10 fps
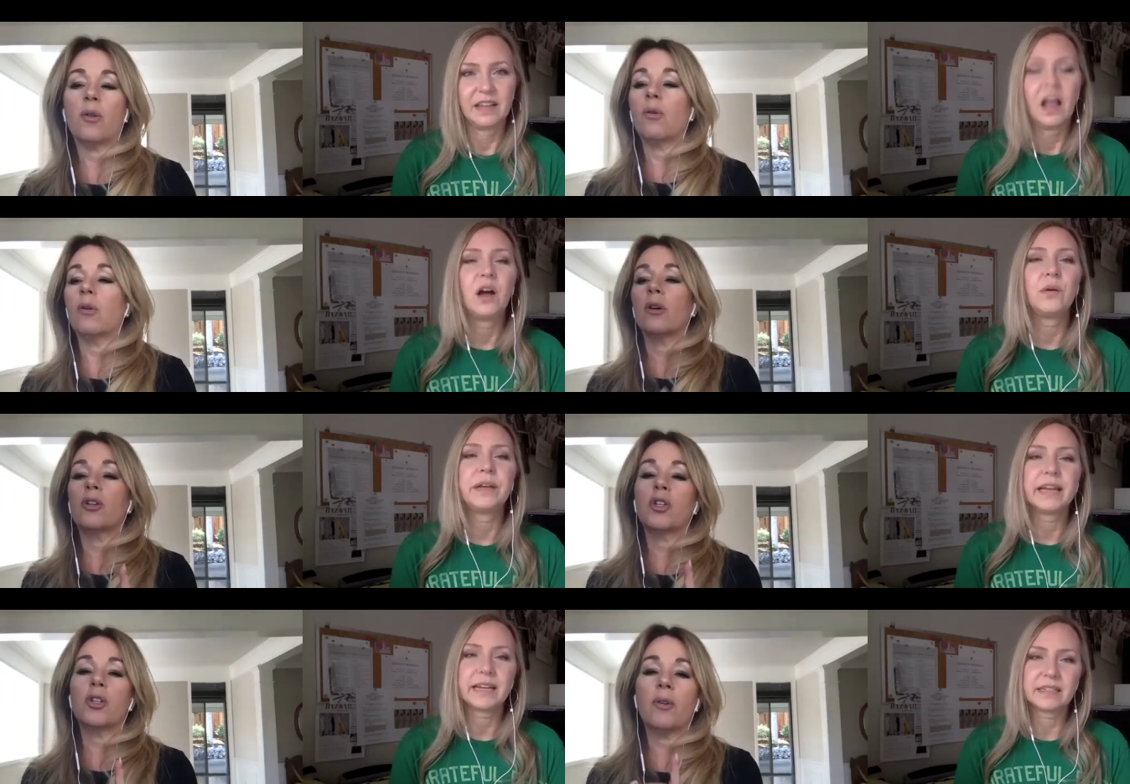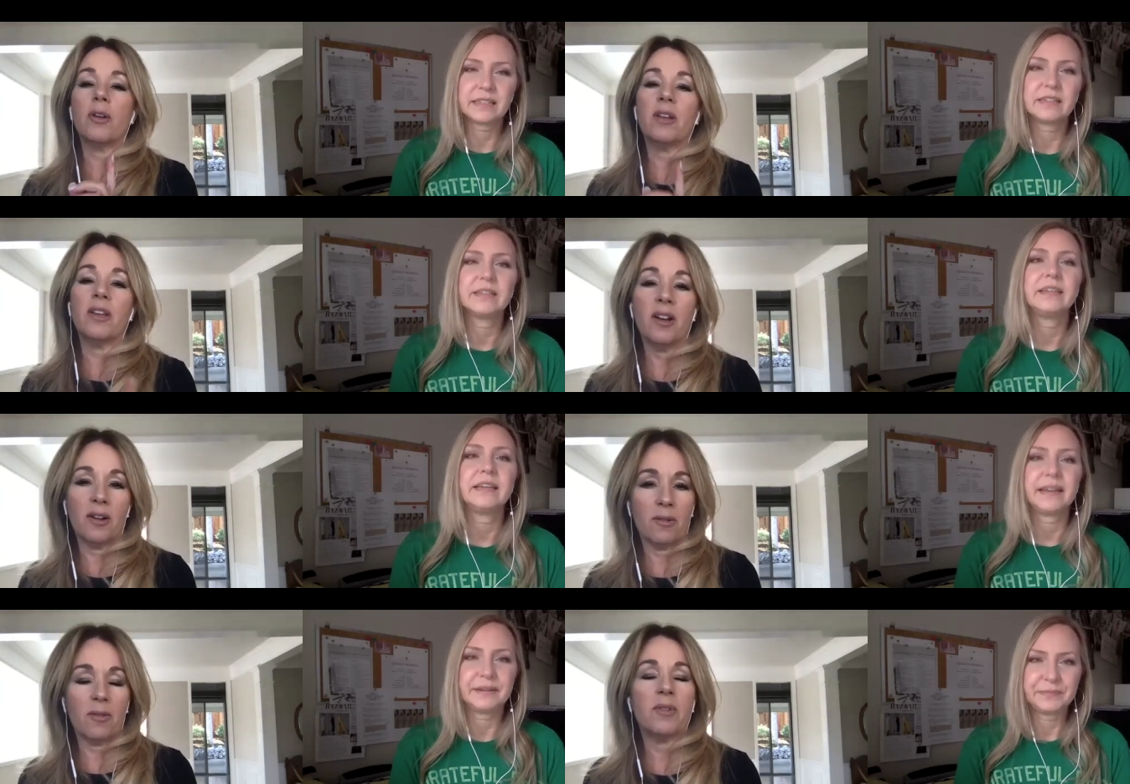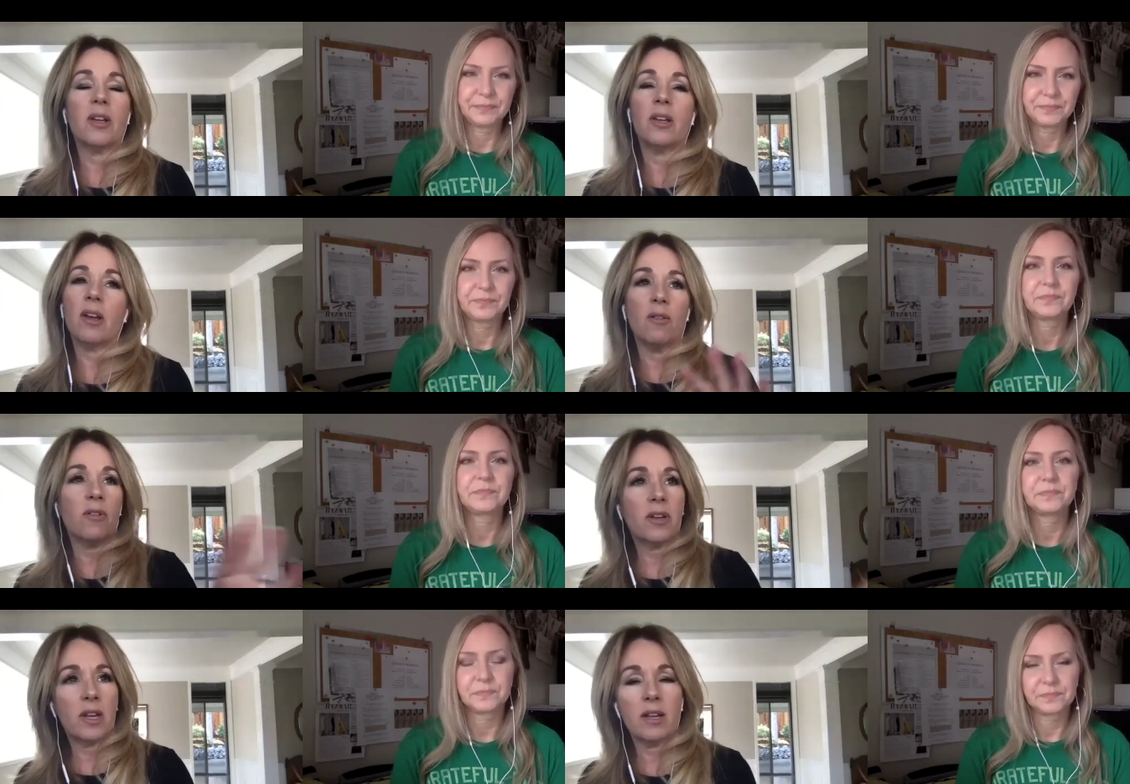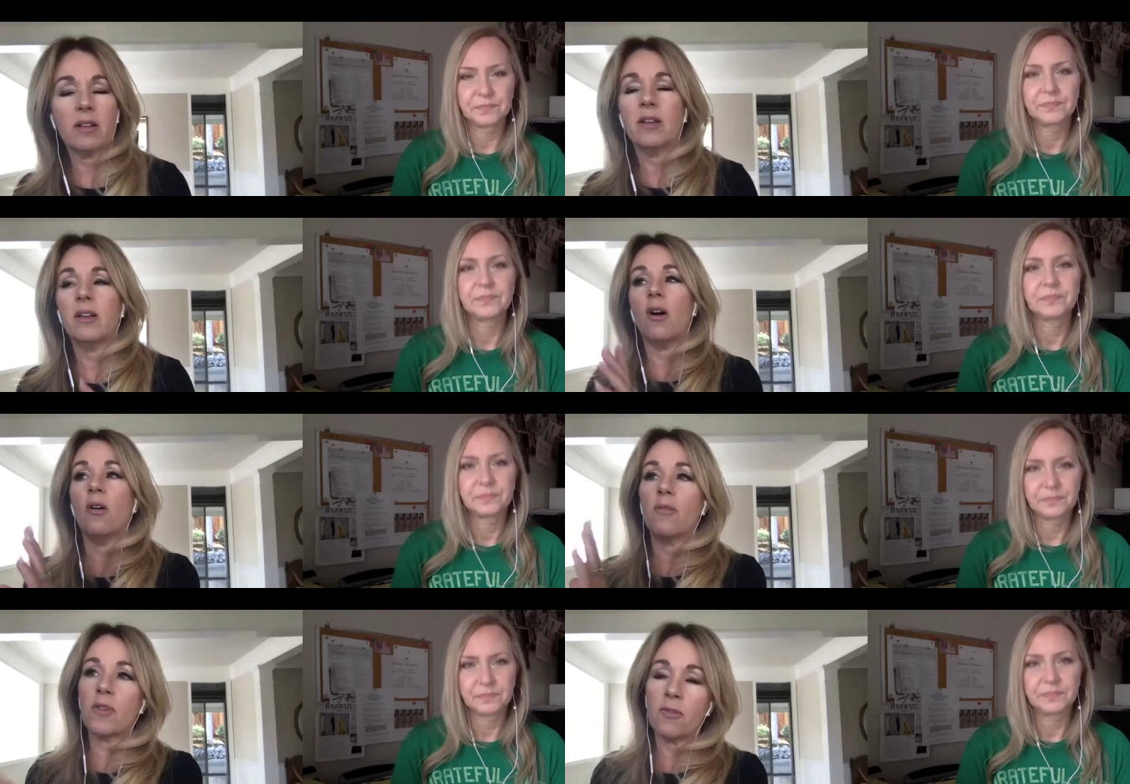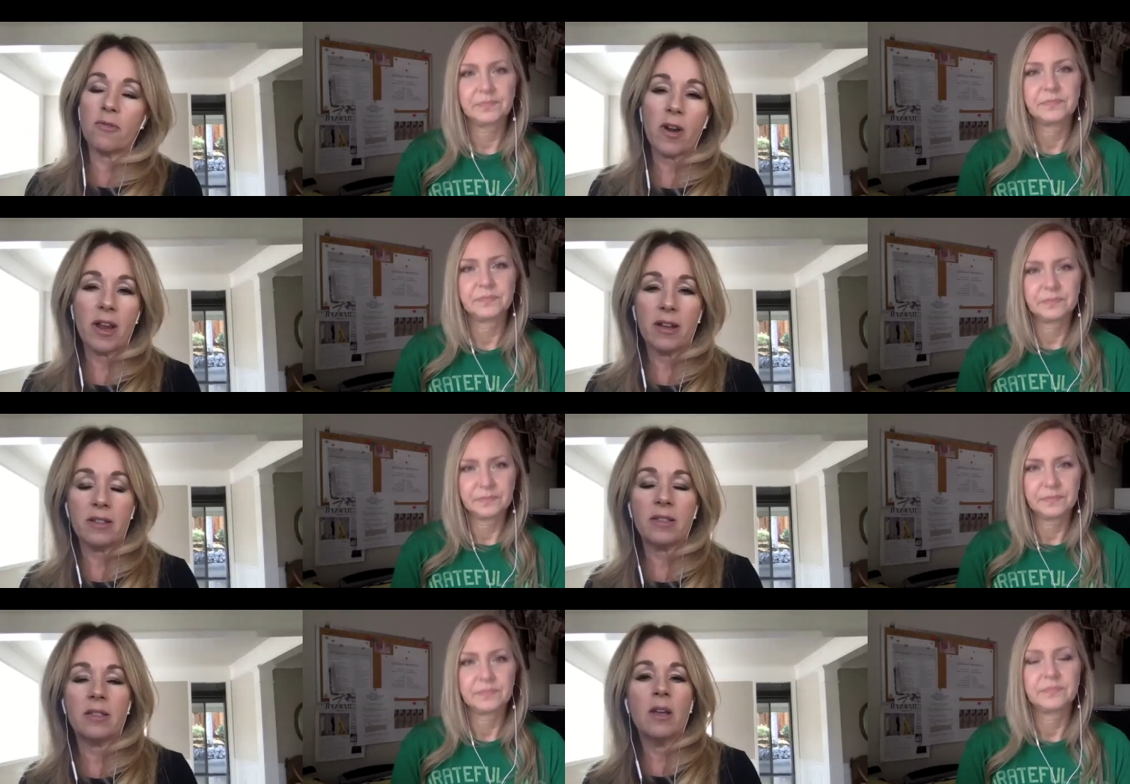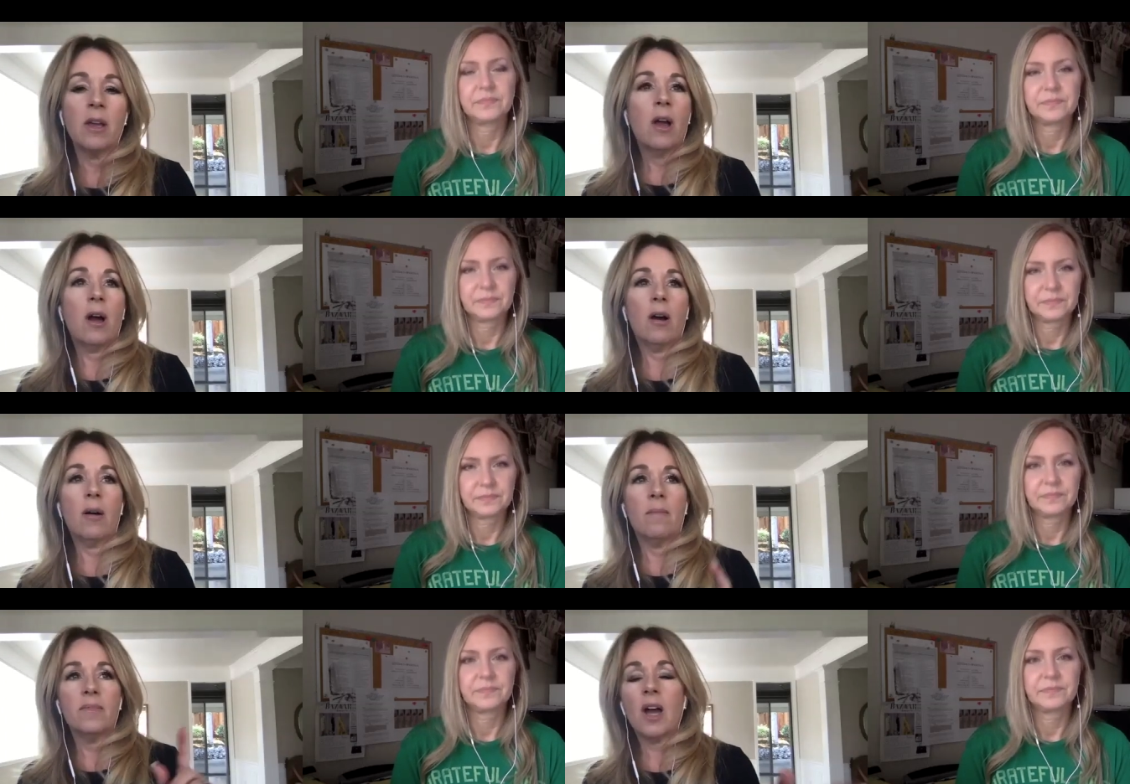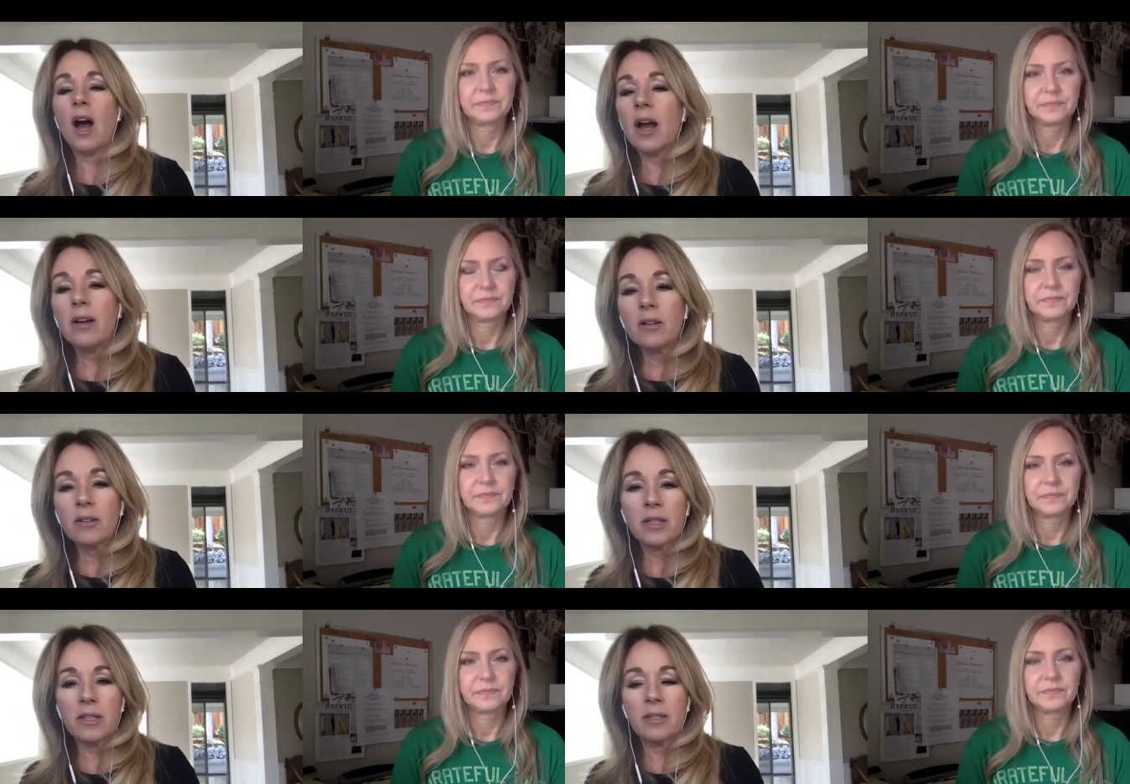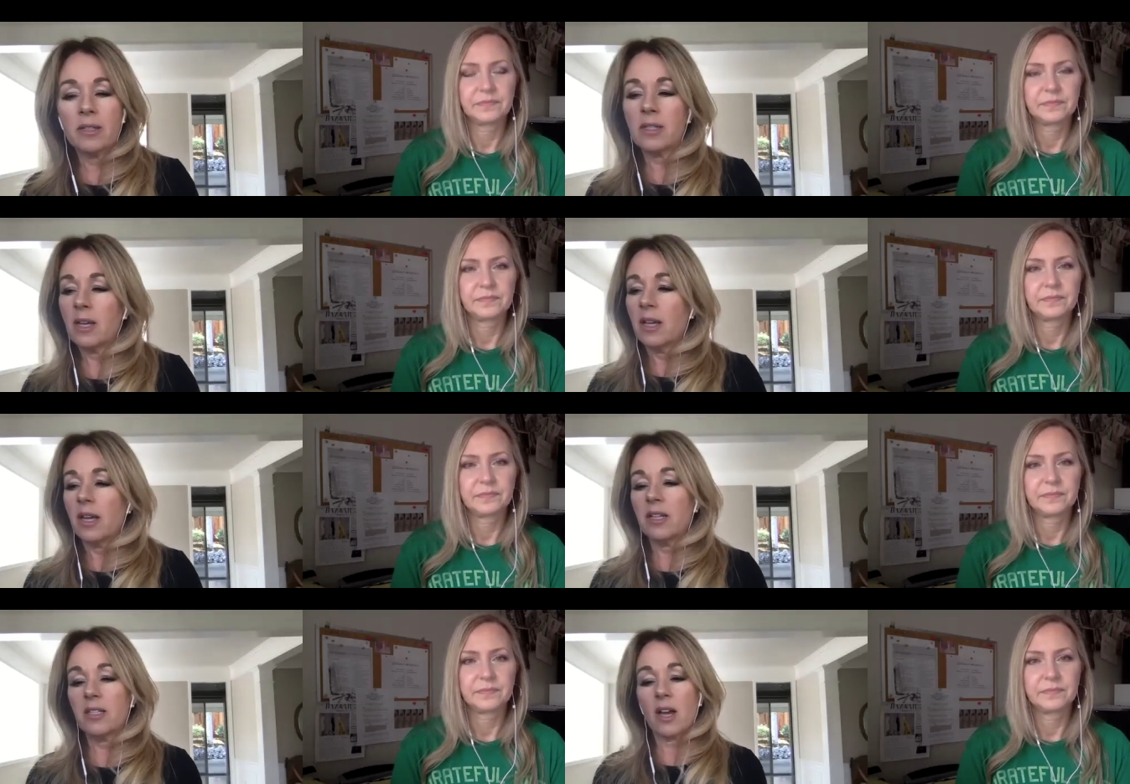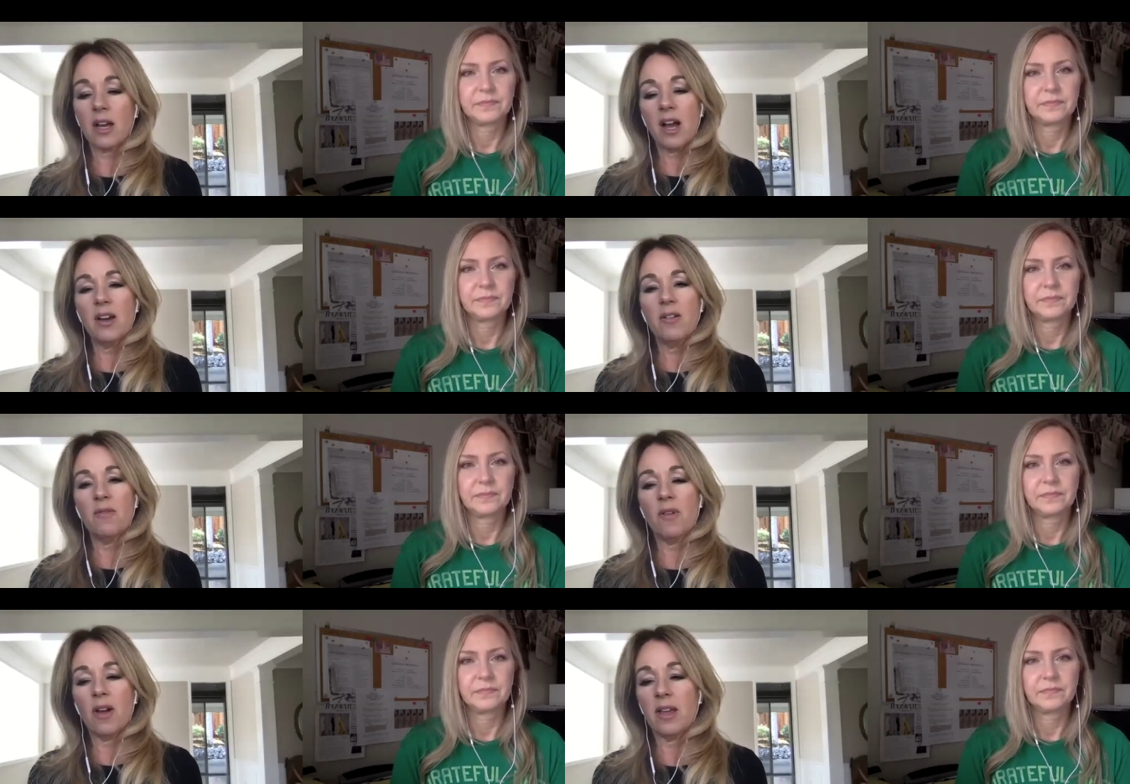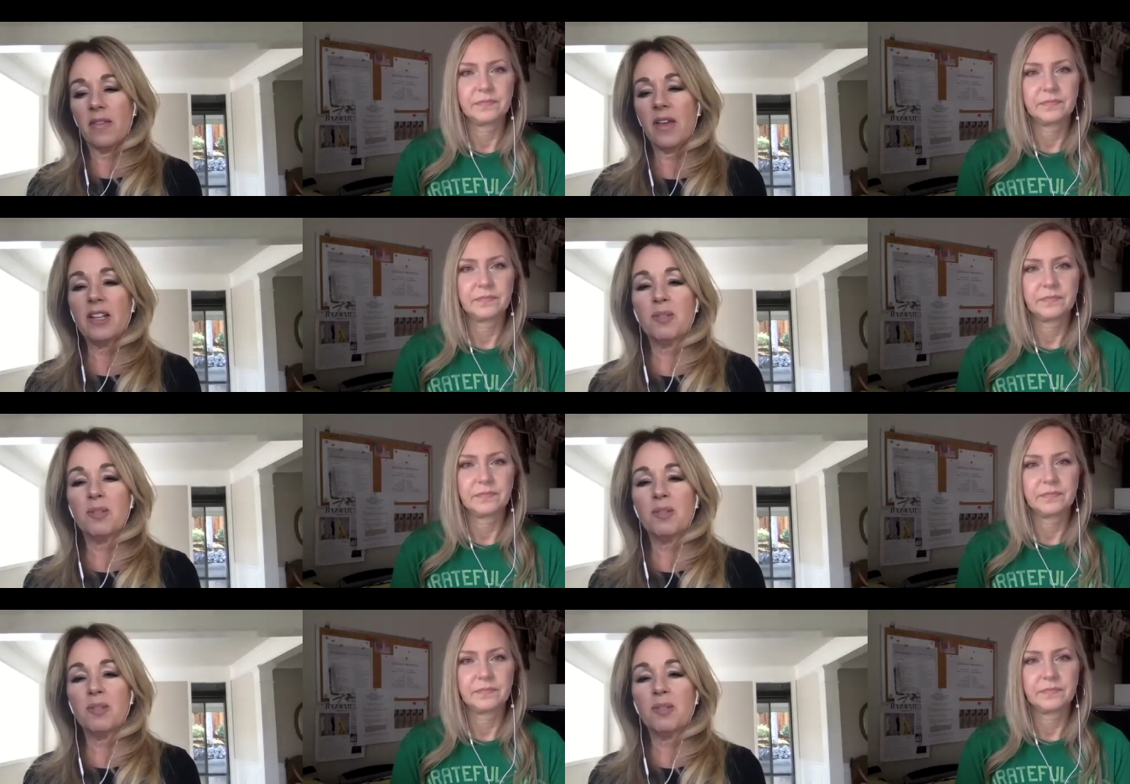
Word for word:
Speaker 1: or, over to England, over to France, to Ireland. It's kind of, that's